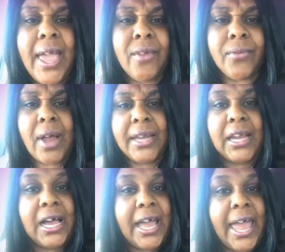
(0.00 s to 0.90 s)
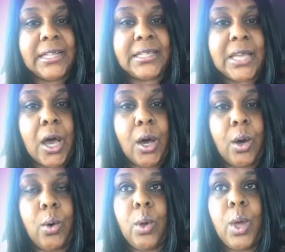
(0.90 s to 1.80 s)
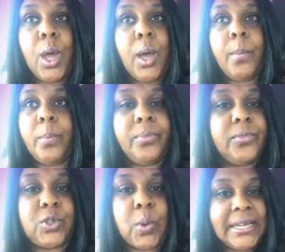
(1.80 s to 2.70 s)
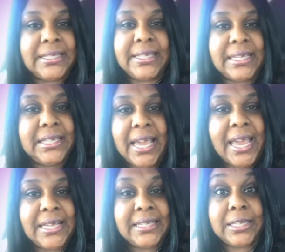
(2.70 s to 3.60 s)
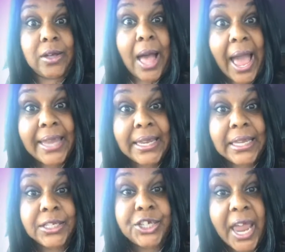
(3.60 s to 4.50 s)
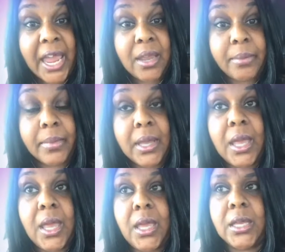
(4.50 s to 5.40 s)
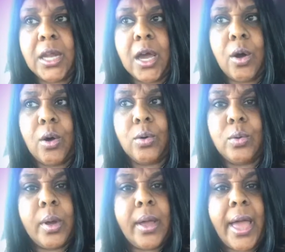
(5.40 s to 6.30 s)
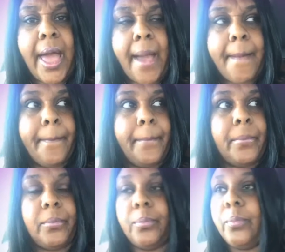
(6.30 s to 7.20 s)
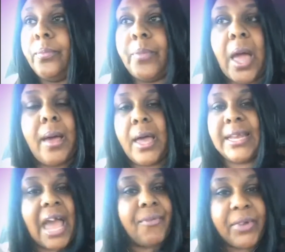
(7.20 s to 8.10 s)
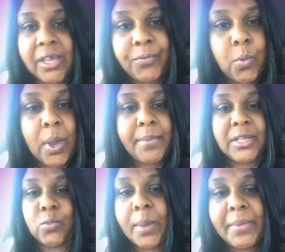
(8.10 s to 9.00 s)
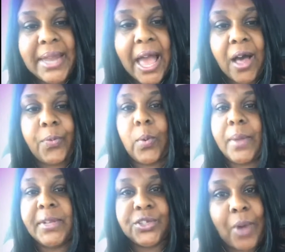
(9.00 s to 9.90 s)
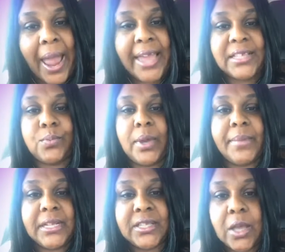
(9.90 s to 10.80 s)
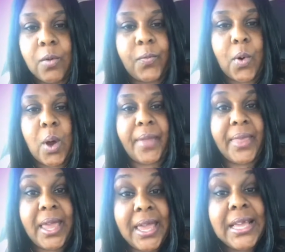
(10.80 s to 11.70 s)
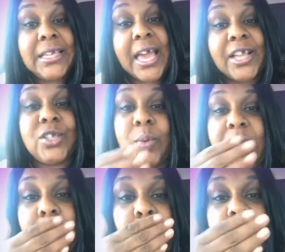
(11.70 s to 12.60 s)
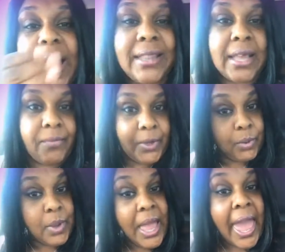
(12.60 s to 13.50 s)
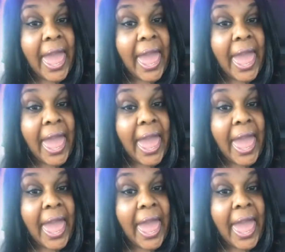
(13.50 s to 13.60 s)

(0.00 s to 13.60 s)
Hey, Veronica. And so 26 years still hiding in shame, you know, an advocate for women health, women's rights, women so forth. Yes, sweetie, I love you.